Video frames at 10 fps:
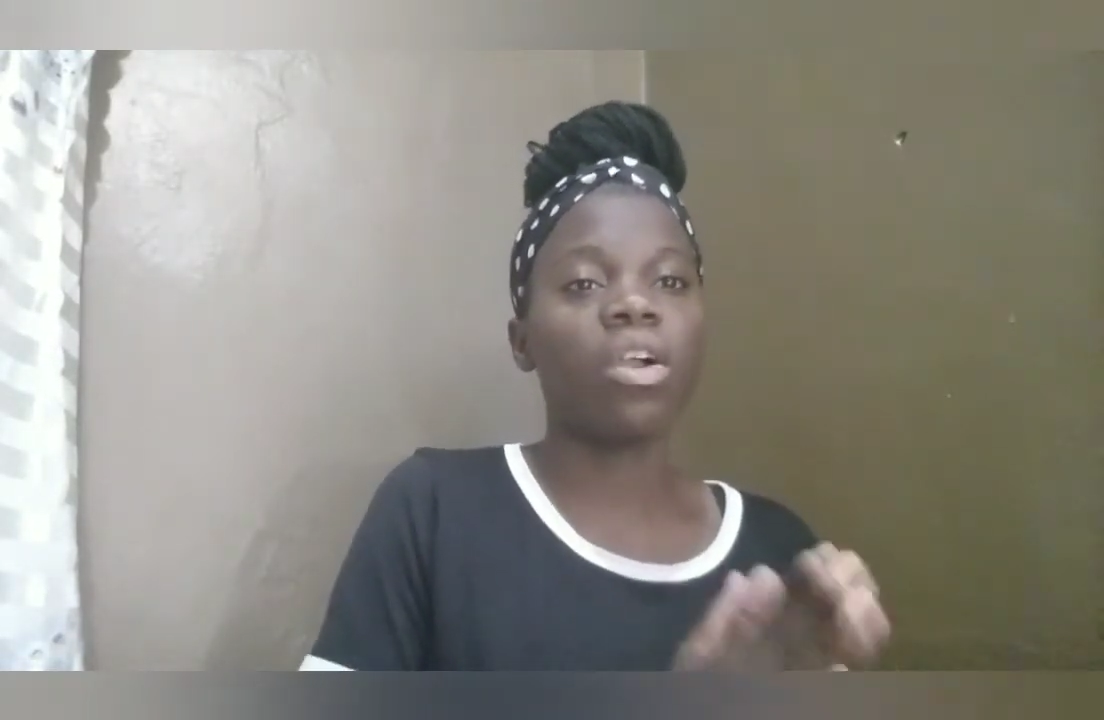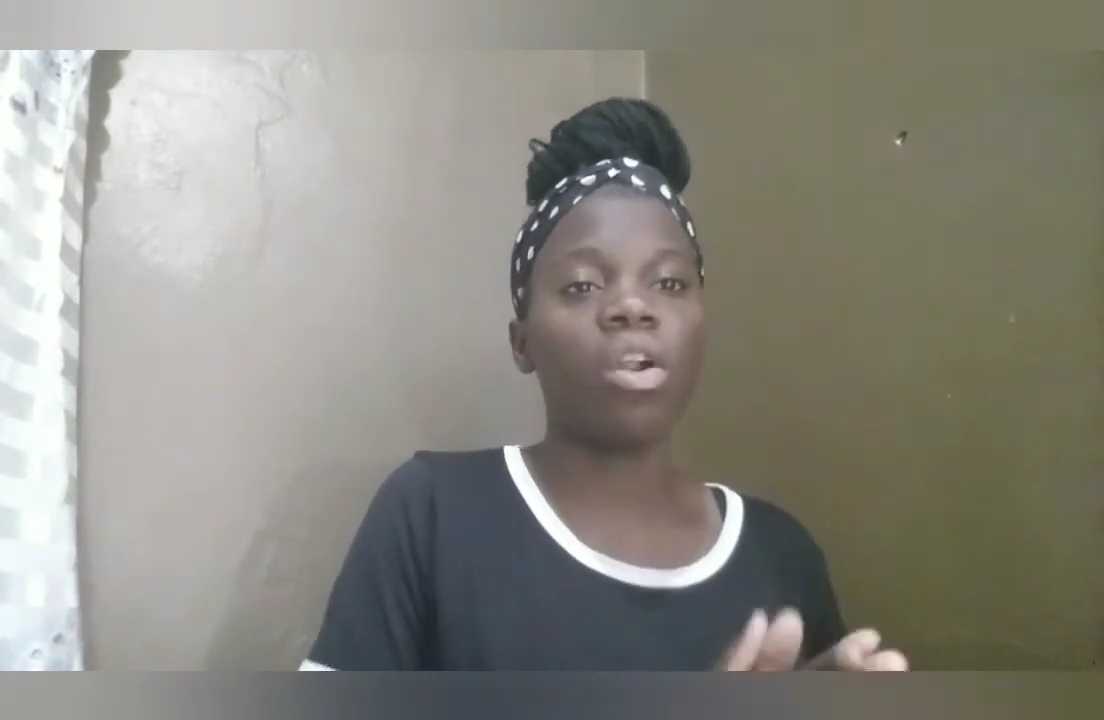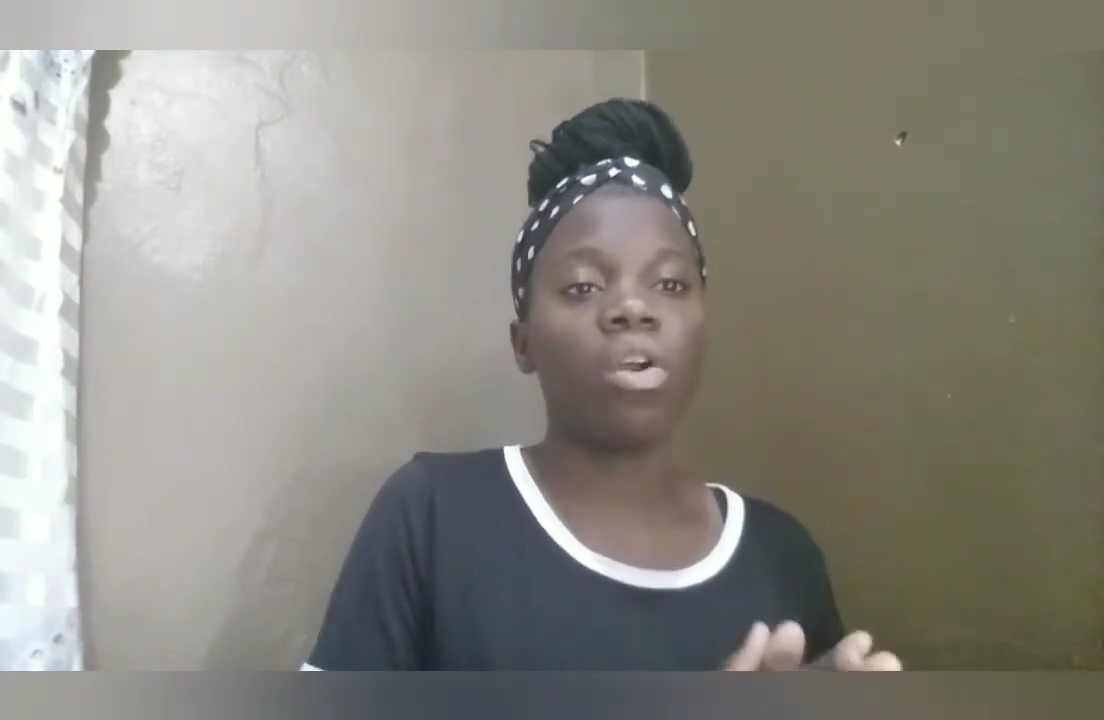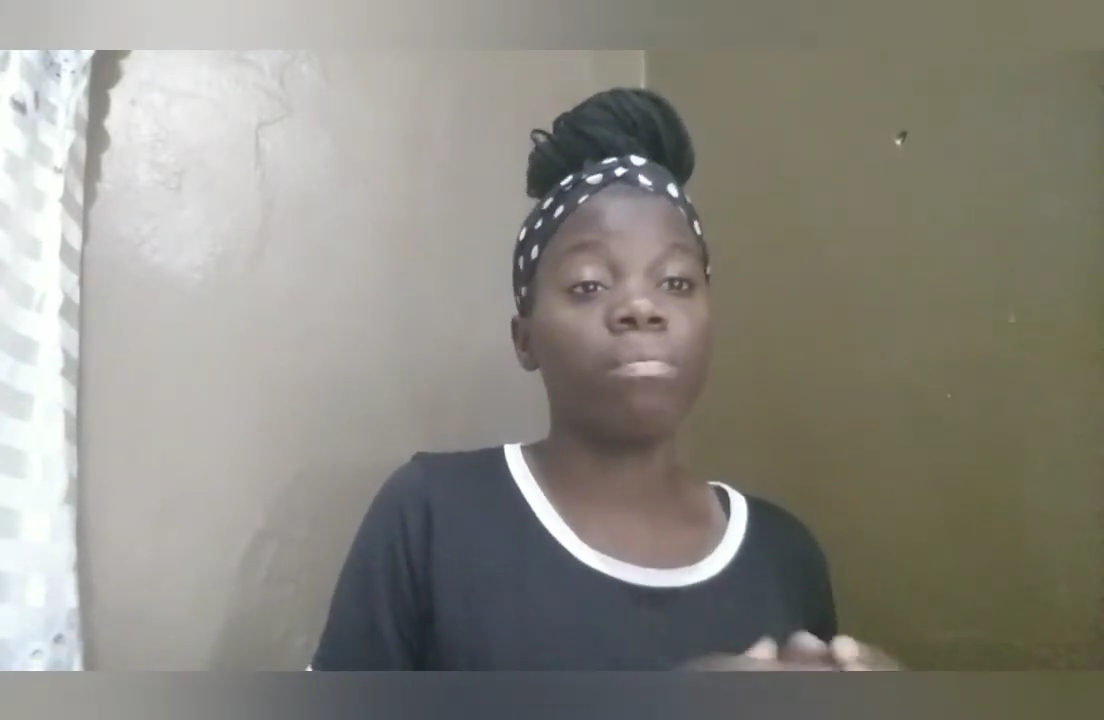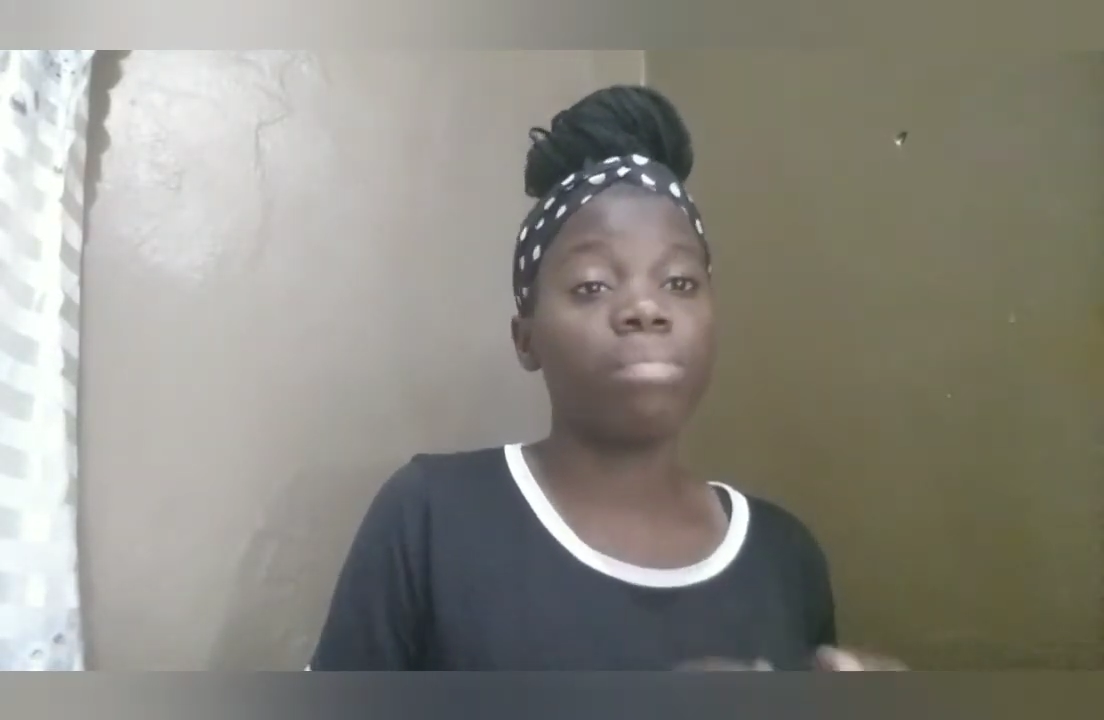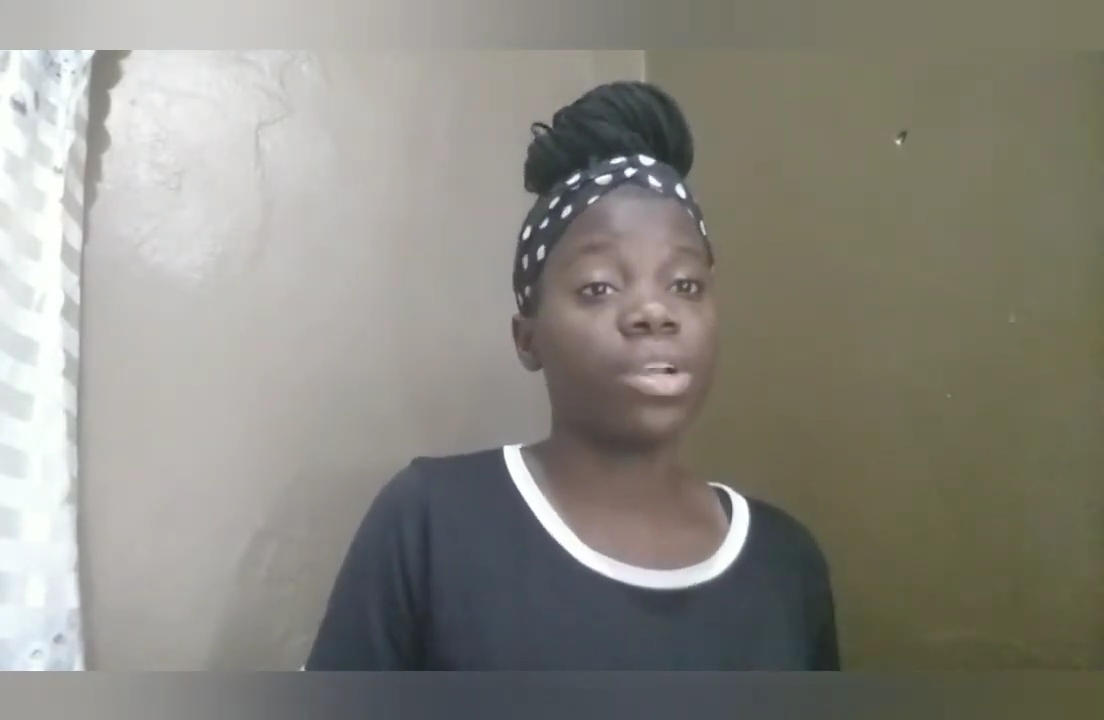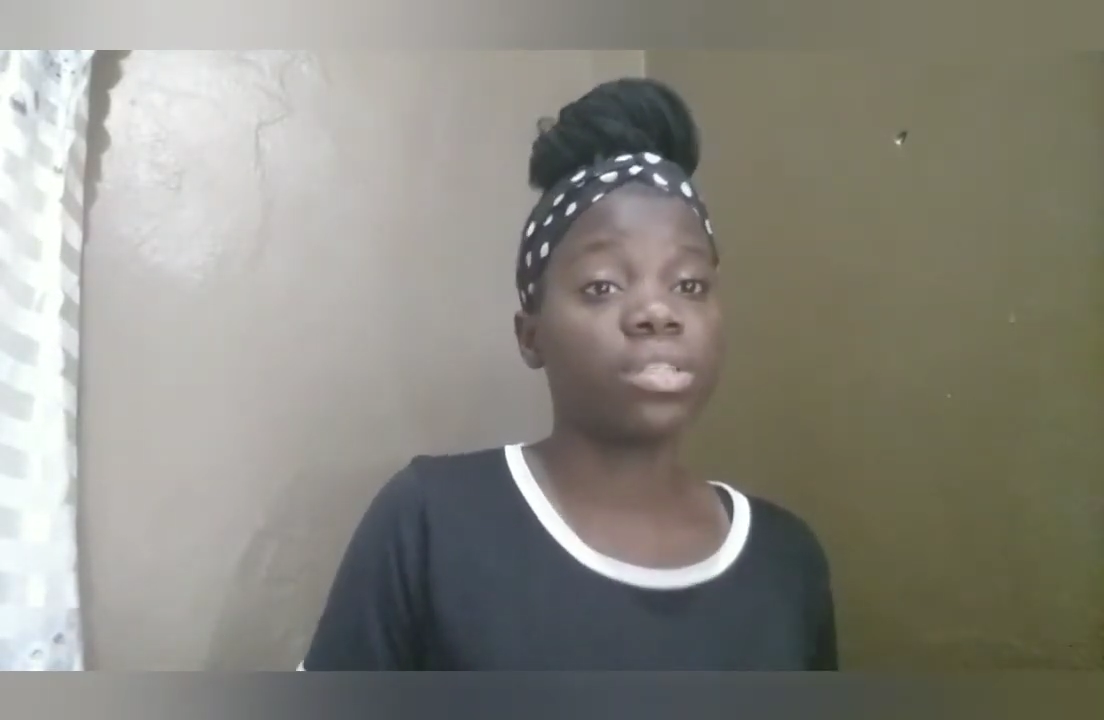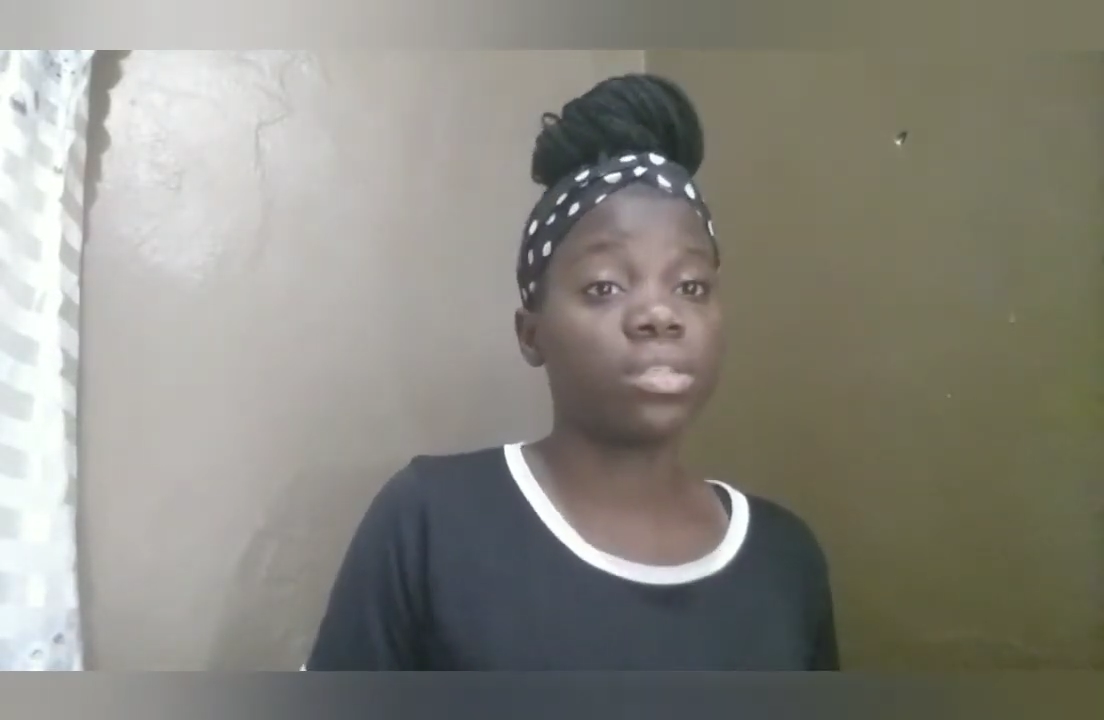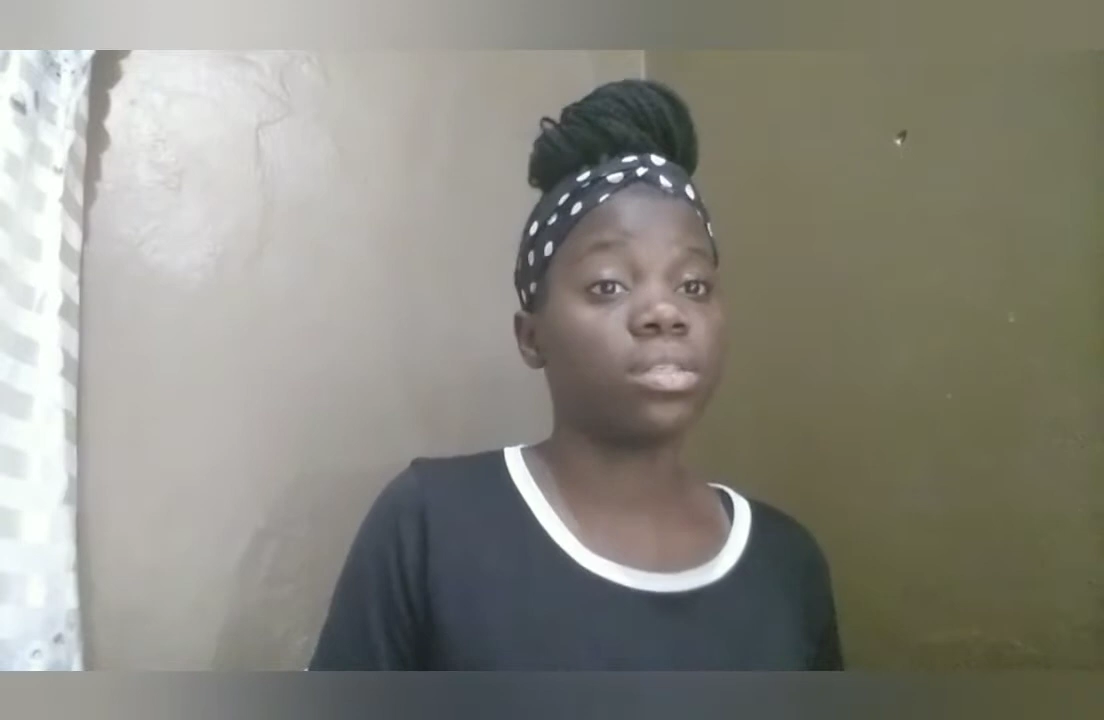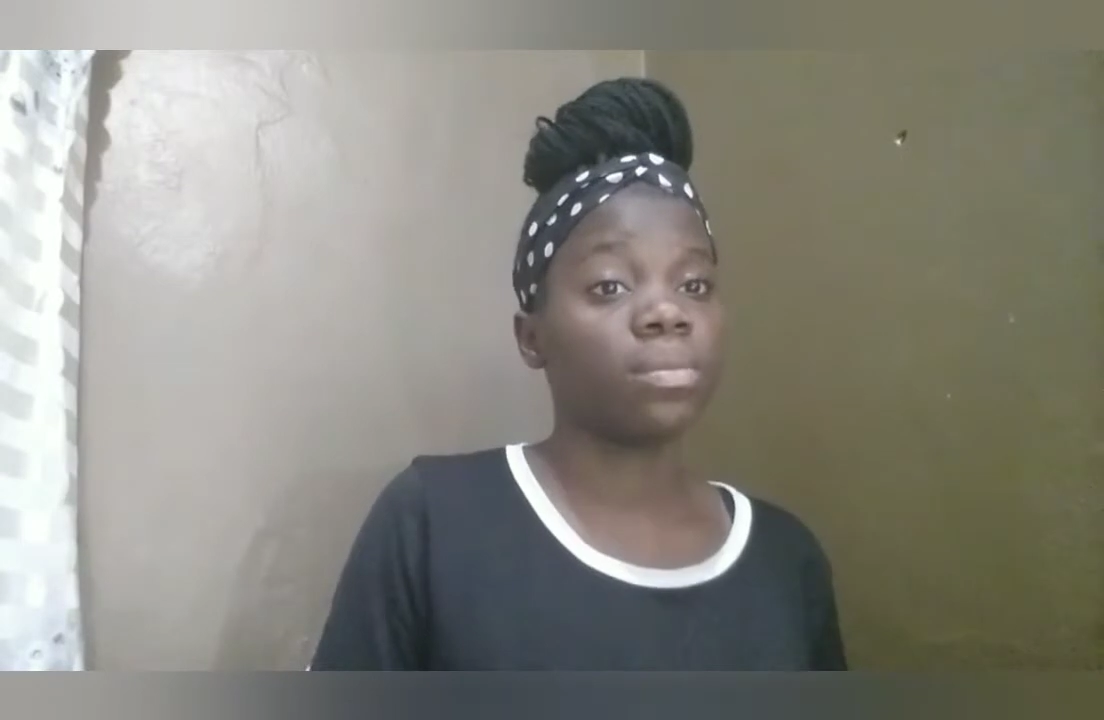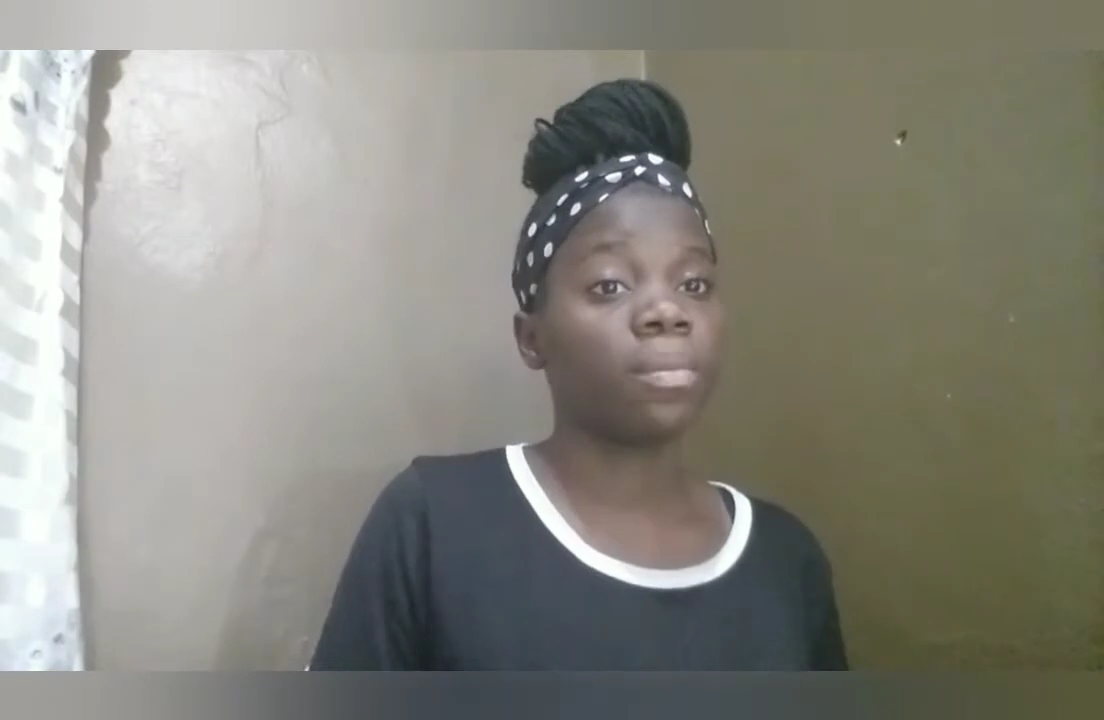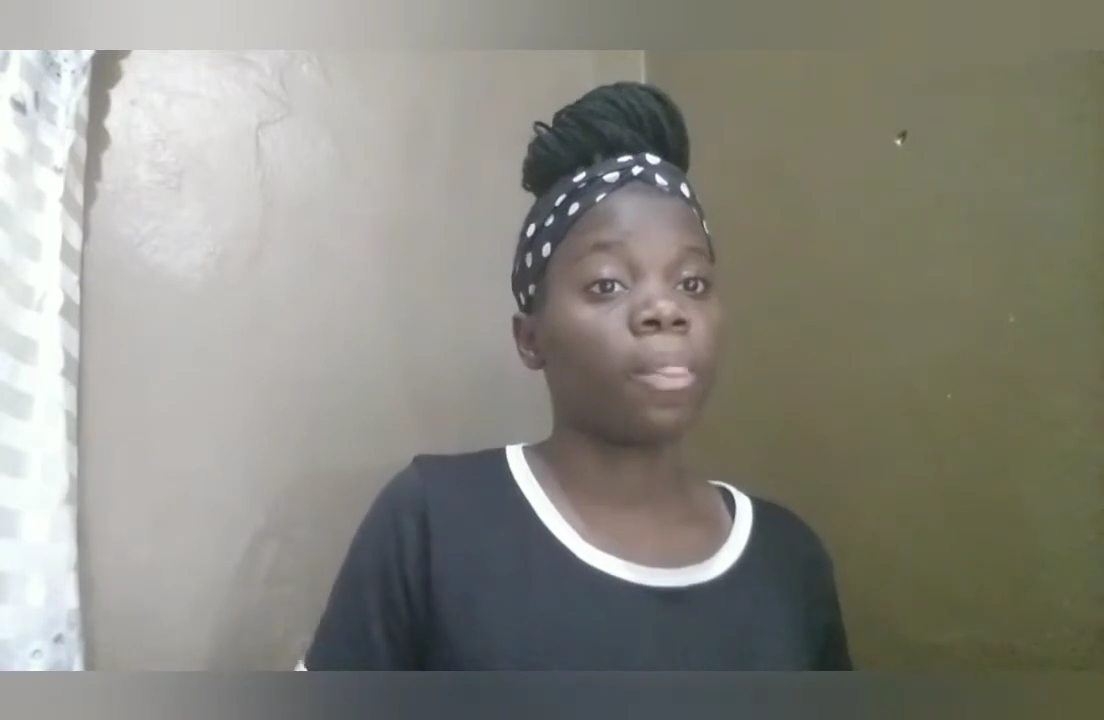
around persons,